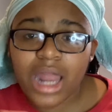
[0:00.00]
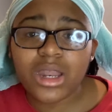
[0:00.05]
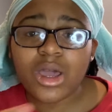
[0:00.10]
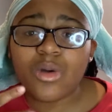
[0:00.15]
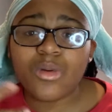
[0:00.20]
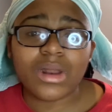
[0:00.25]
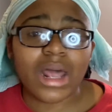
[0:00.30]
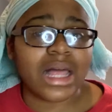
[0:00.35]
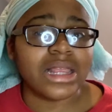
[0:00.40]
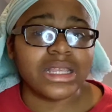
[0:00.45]
know
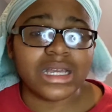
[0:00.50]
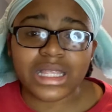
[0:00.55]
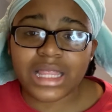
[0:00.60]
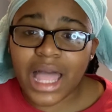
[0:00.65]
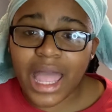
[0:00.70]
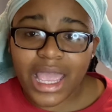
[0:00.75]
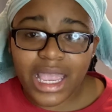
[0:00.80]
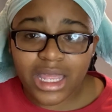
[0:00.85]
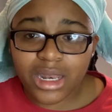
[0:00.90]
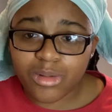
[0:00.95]
what I look
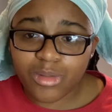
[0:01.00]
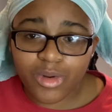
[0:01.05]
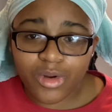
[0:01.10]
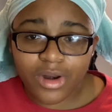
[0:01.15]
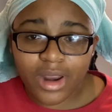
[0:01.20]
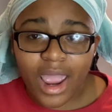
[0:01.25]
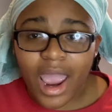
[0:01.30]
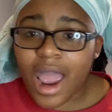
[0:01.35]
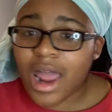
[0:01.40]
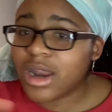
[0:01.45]
like in the
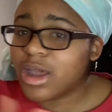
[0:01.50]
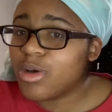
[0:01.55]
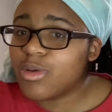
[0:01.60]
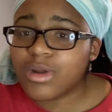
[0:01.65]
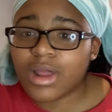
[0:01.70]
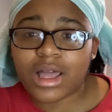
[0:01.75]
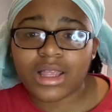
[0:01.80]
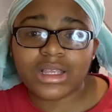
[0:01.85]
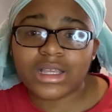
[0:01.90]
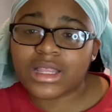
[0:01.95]
morning. I know what
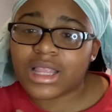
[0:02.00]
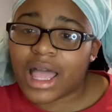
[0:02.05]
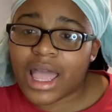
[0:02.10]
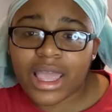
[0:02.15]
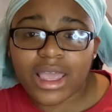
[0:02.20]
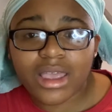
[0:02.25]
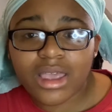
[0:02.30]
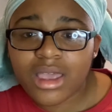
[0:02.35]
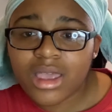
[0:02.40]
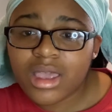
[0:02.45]
I look
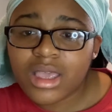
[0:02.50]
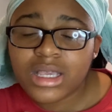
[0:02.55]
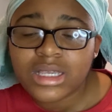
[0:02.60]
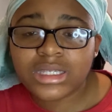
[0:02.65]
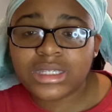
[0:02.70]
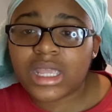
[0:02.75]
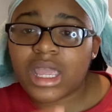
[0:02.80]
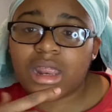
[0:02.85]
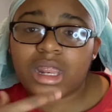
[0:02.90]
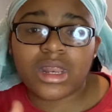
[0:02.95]
like
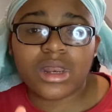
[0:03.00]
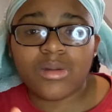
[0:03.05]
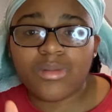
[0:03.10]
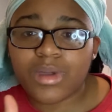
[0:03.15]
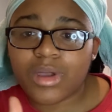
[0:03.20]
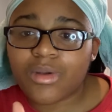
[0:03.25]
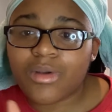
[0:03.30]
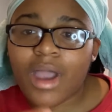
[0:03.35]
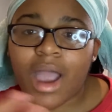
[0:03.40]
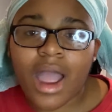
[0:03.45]
standing in the
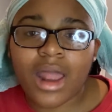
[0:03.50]
mirror.